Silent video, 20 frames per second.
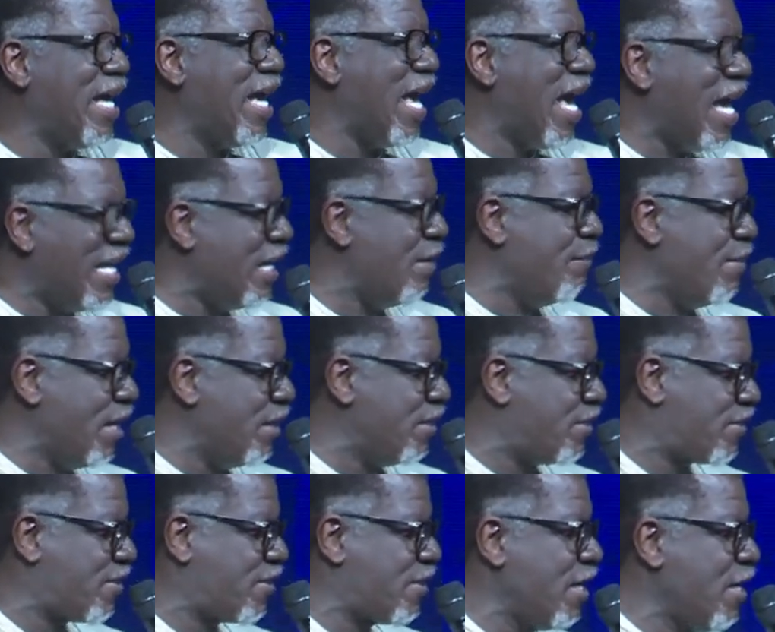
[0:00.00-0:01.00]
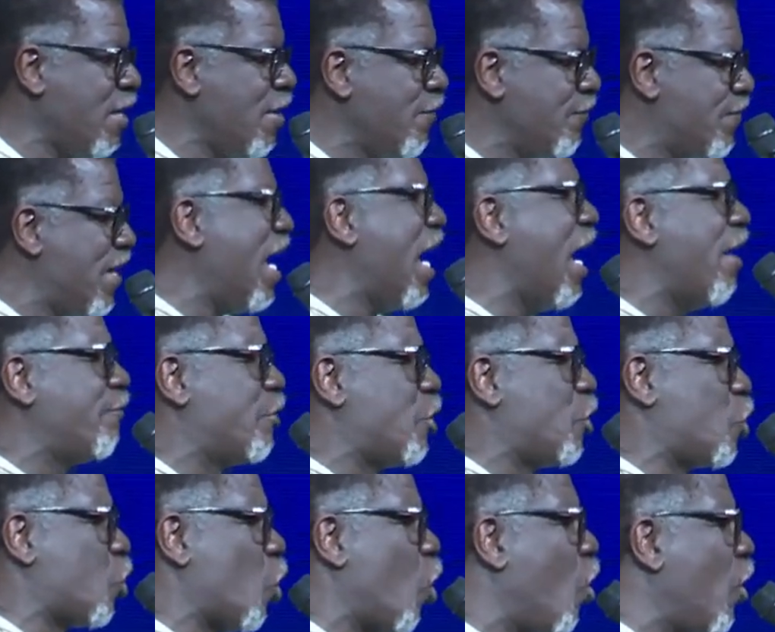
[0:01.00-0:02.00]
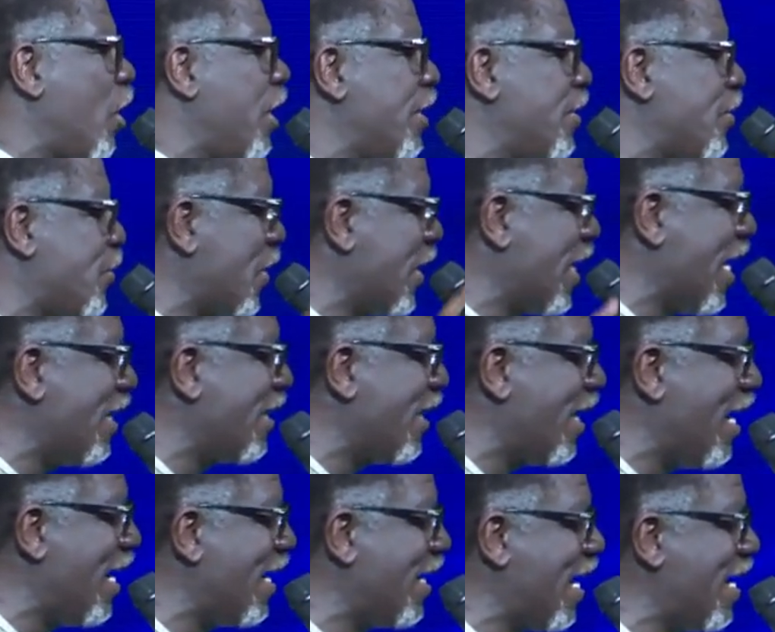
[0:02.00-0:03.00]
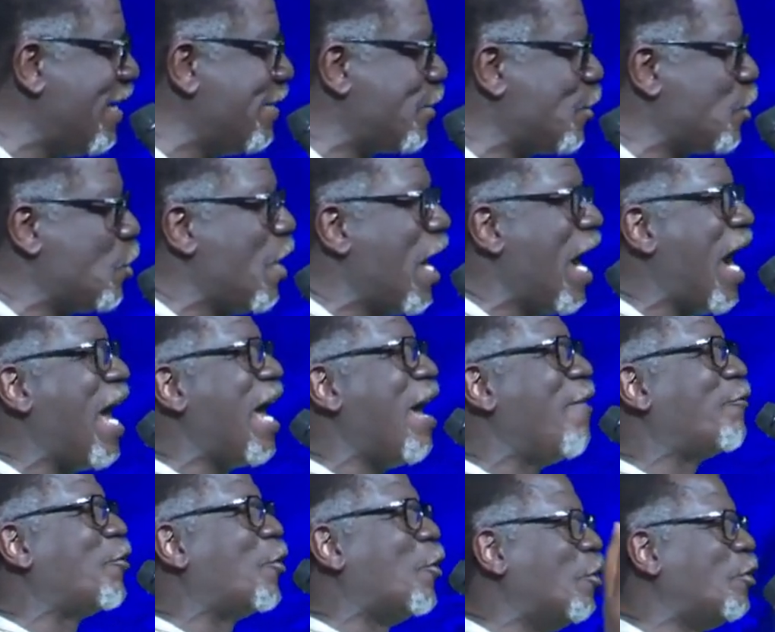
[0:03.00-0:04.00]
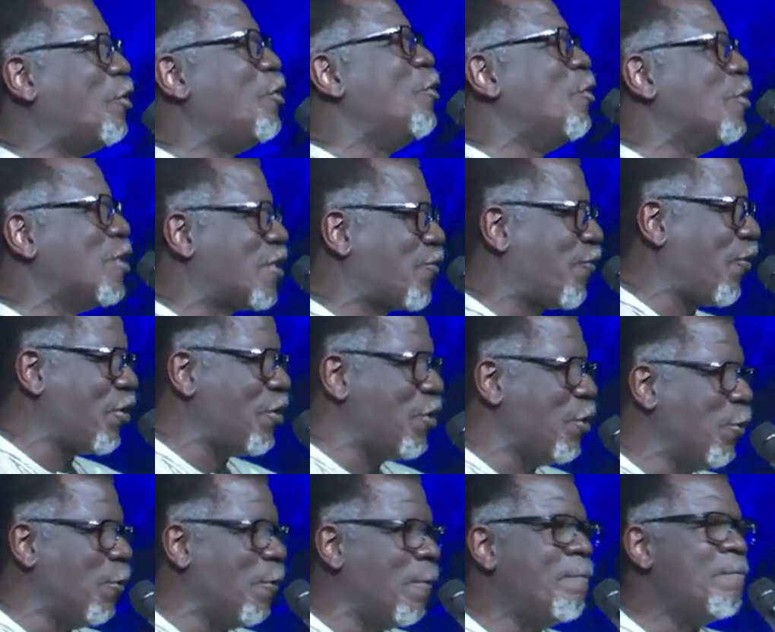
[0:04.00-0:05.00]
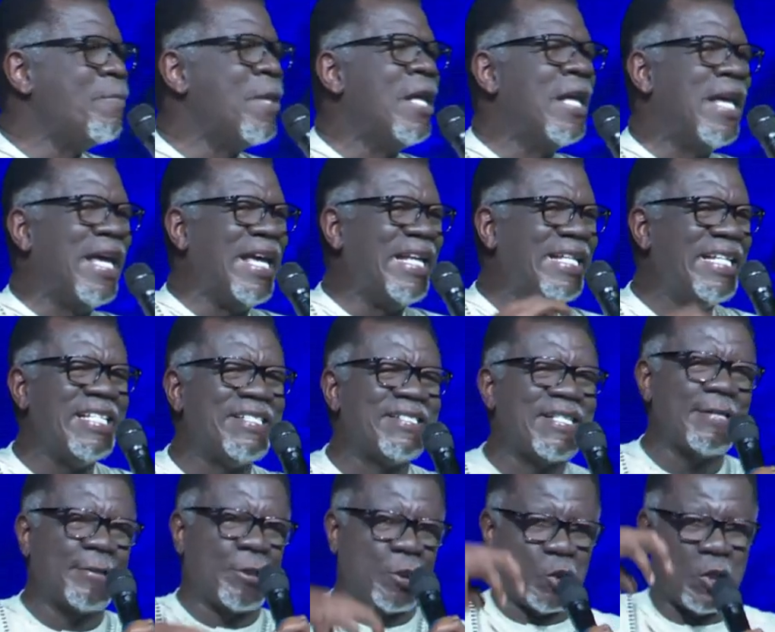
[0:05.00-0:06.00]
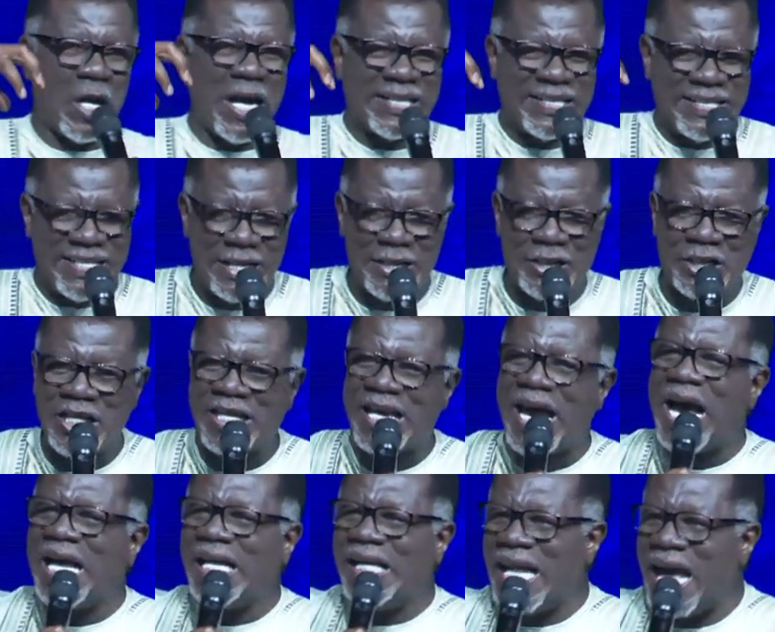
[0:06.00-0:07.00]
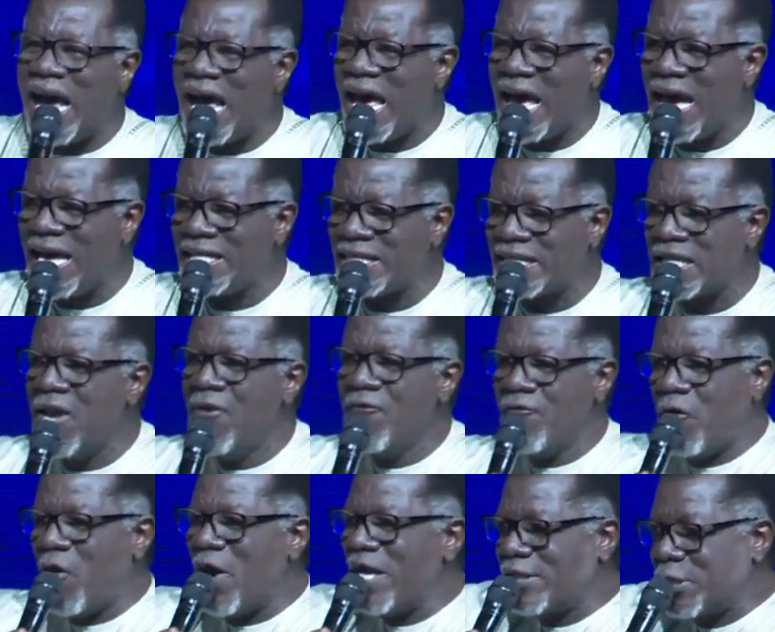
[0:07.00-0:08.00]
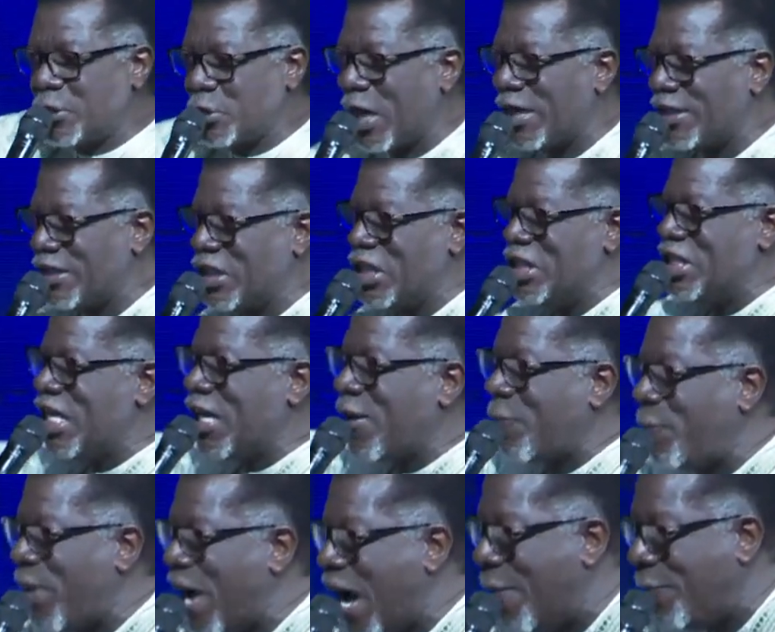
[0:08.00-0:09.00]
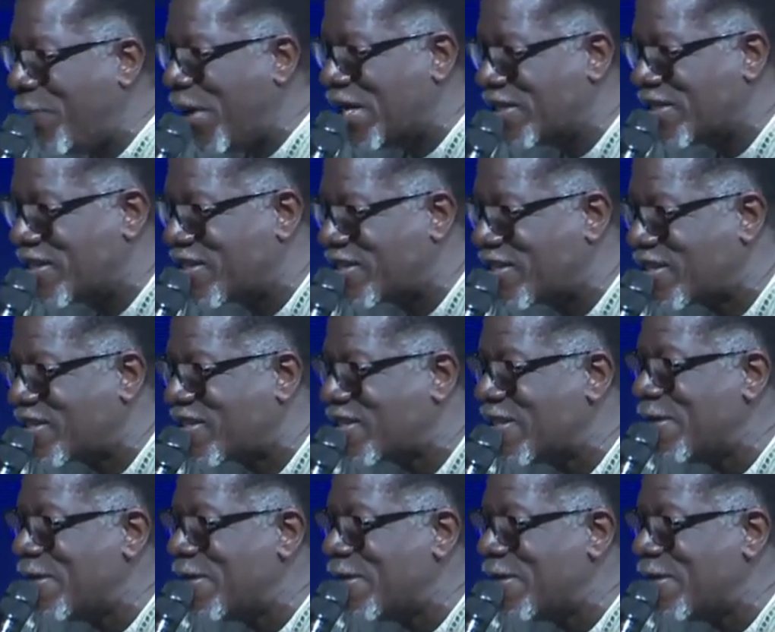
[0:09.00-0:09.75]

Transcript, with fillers: enemies, they have joined together against you. I have good news for you. It is a strategic alliance for a strategic purpose.